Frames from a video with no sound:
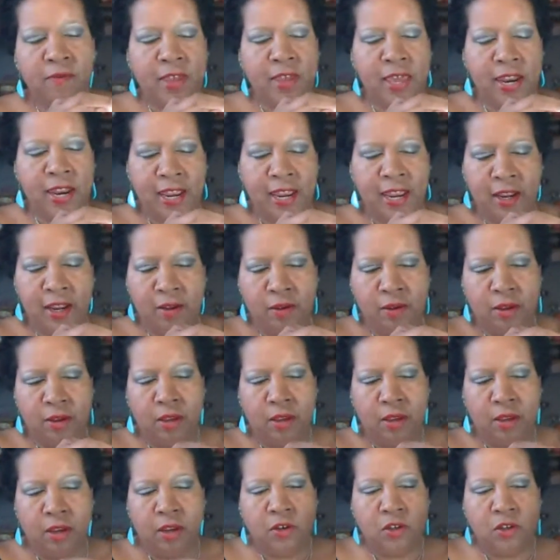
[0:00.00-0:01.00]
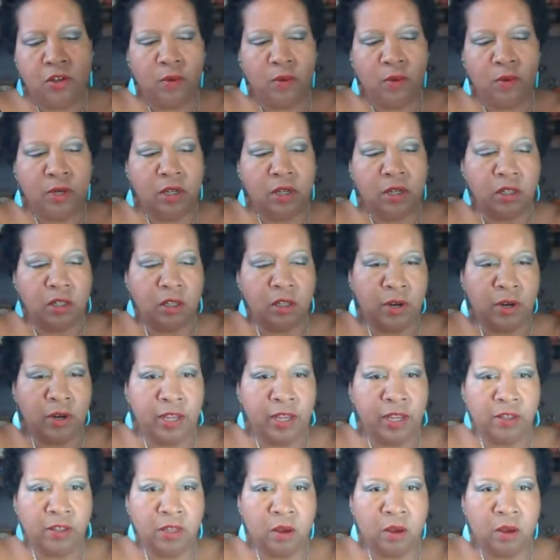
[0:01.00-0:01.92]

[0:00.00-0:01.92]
fitting to include it.